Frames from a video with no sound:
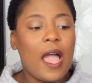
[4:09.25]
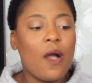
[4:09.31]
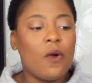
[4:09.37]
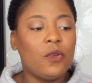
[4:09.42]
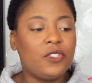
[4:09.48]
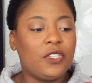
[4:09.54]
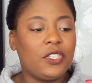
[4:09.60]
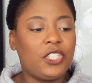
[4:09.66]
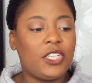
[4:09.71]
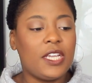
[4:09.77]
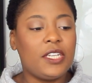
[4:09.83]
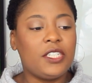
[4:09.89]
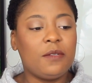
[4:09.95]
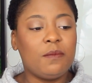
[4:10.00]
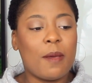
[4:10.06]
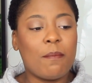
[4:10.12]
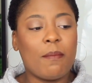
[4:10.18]
I was
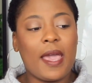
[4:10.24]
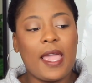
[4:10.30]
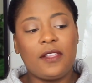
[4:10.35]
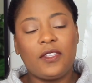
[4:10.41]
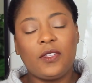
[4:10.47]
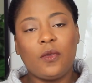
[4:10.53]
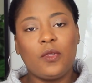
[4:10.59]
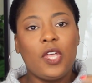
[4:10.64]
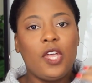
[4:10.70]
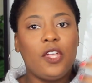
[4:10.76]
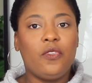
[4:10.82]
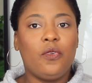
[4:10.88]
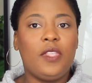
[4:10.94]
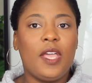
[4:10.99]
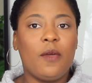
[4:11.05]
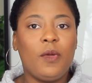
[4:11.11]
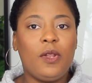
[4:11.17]
changing my mind. So
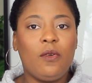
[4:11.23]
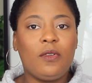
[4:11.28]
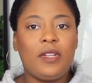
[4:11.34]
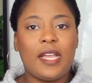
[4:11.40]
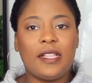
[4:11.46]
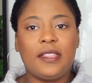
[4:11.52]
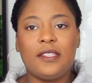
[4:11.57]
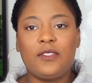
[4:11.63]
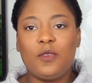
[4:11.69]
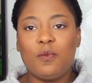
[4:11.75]
today we look like this,